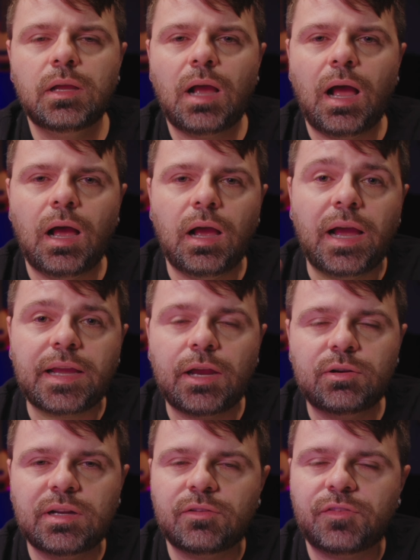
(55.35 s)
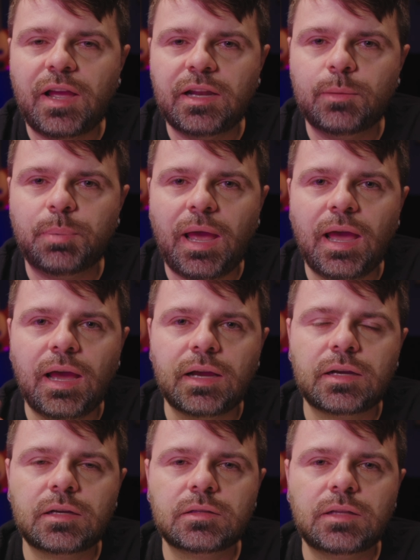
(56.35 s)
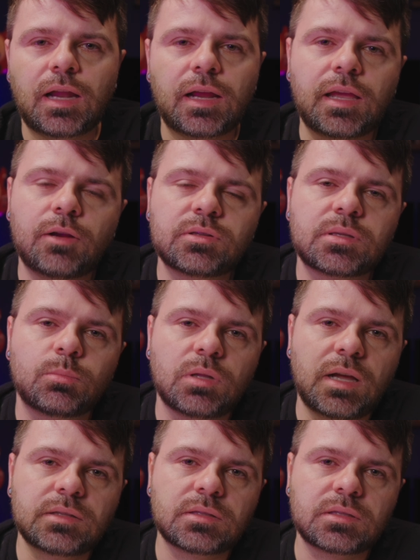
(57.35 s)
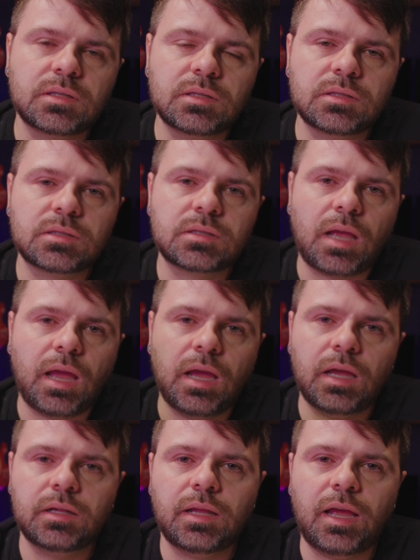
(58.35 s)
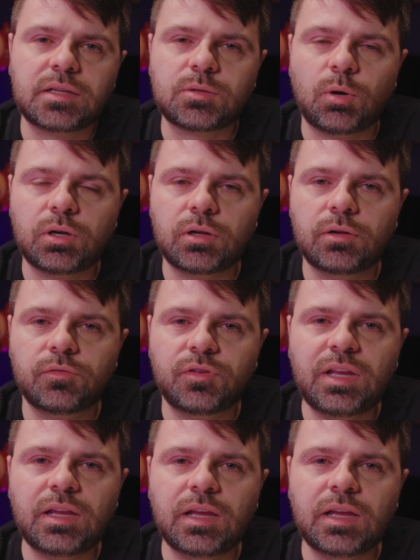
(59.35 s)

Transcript: I carry a fanny pack that I carry some lenses and X100V